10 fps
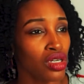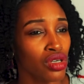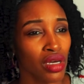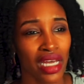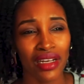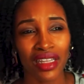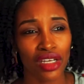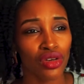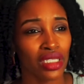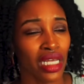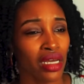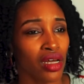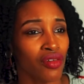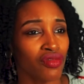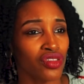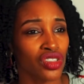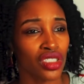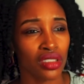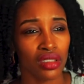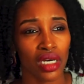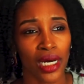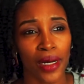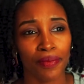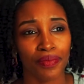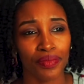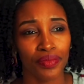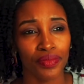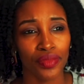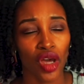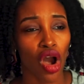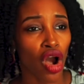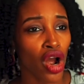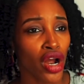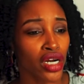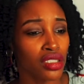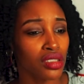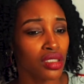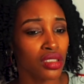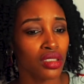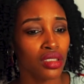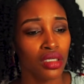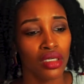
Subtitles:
Anything you can think of is just art,